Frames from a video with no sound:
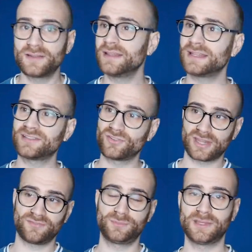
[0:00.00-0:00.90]
That doesn't
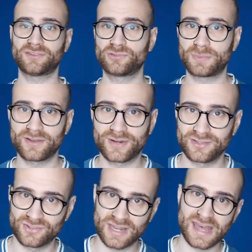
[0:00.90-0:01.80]
have to be
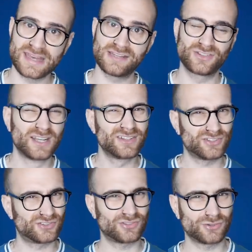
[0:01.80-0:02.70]
experience and age,
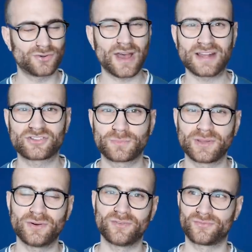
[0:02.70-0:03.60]
just a sort of
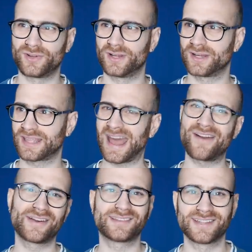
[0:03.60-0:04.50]
attribute of uh,
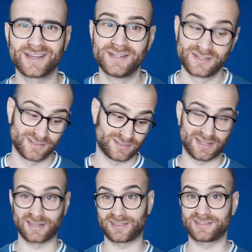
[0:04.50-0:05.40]
character
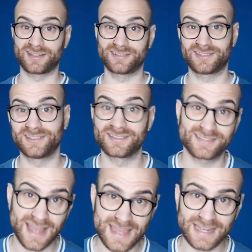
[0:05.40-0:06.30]
like this article is
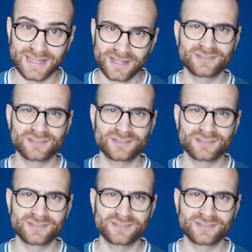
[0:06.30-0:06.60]
saying,